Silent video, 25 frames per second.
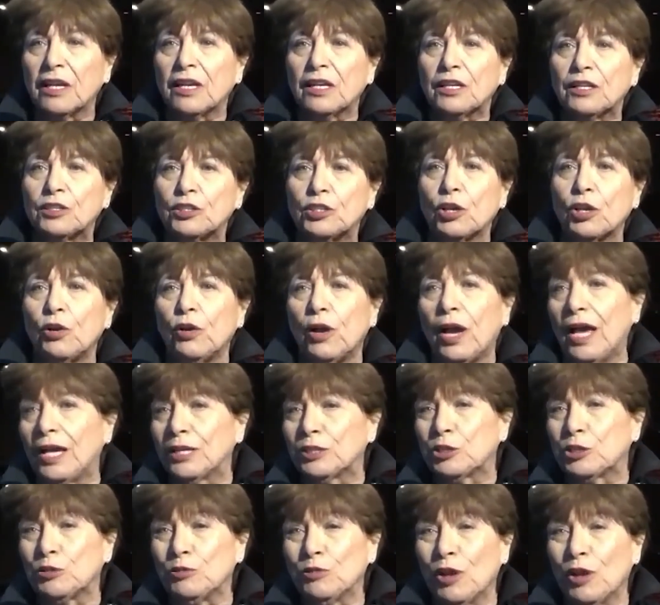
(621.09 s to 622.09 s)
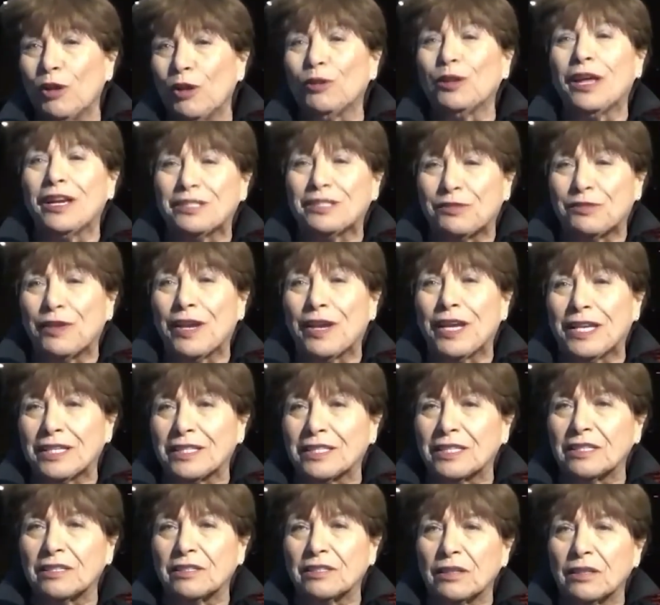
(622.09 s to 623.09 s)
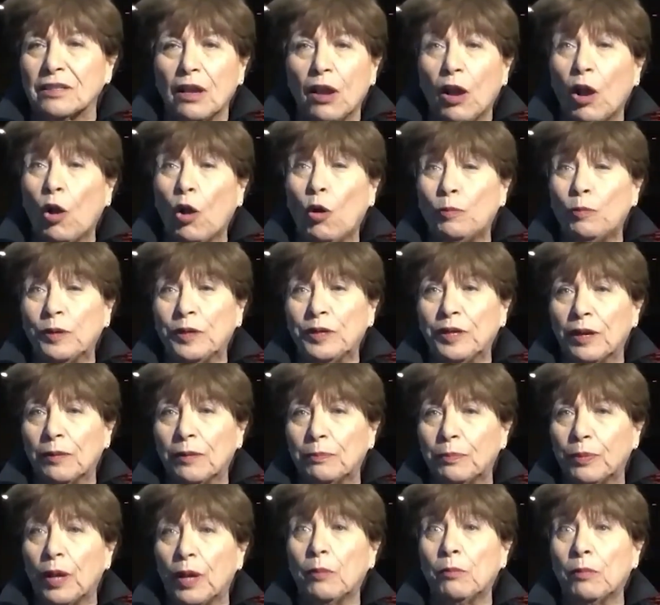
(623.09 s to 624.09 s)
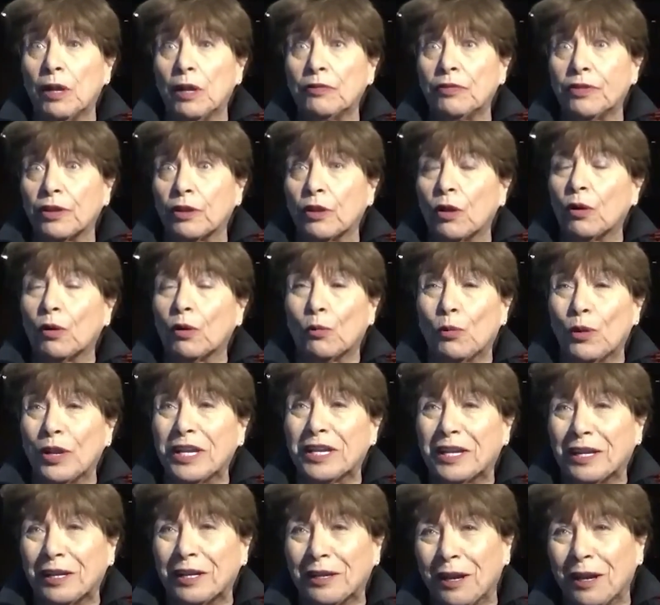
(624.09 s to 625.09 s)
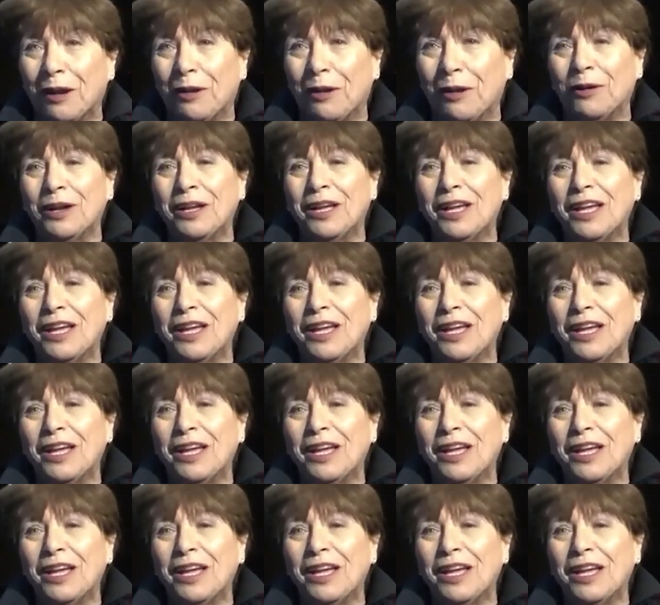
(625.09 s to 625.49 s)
So as you know, Las Vegas is opened up a month ago, a week ago.